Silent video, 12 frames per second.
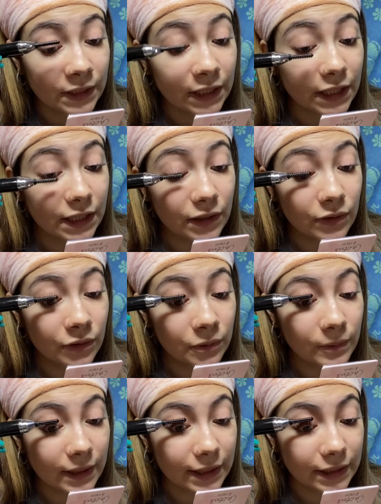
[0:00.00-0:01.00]
either
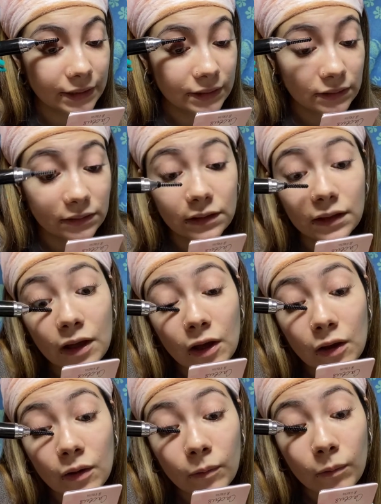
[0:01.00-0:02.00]
way,
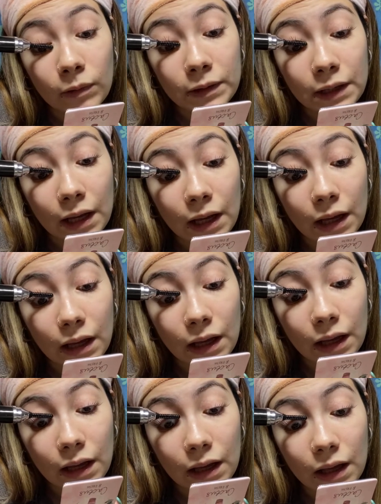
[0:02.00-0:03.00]
when
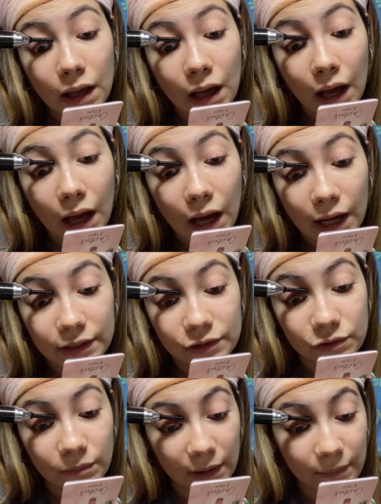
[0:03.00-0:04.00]
I do
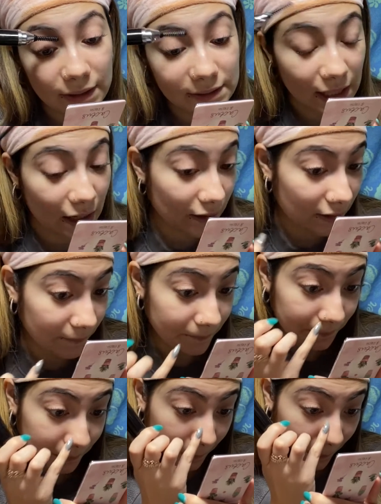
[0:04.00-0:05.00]
my mascara,
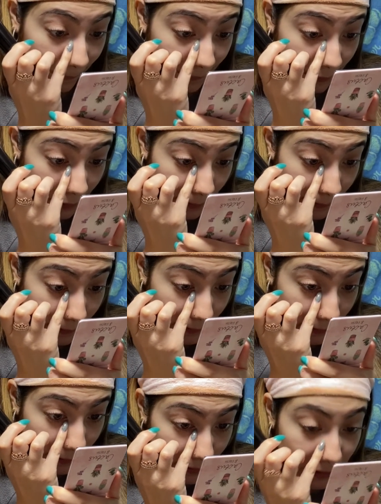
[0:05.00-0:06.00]

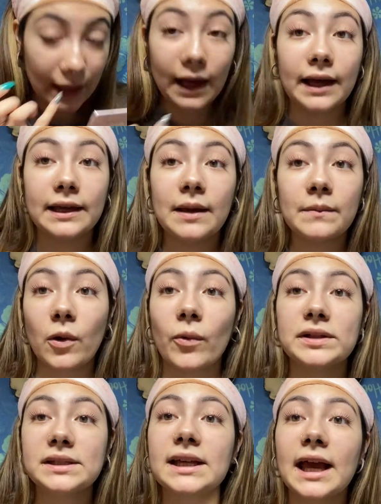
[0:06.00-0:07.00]
I am going
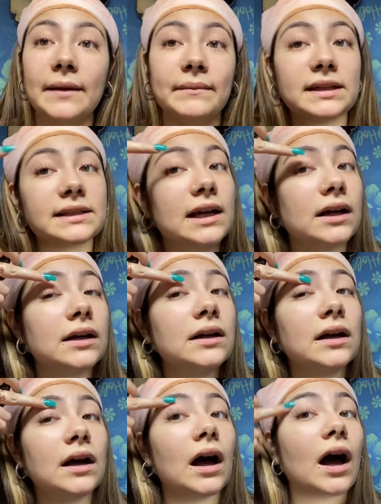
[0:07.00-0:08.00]
to get mascara
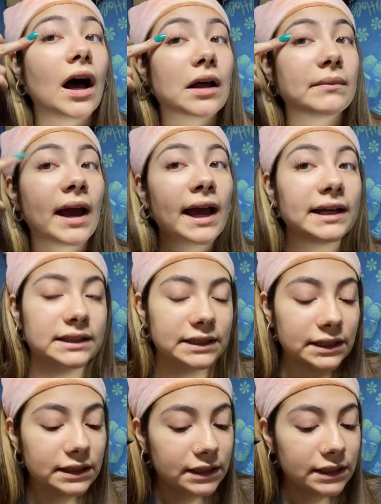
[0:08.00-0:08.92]
on my eyelid.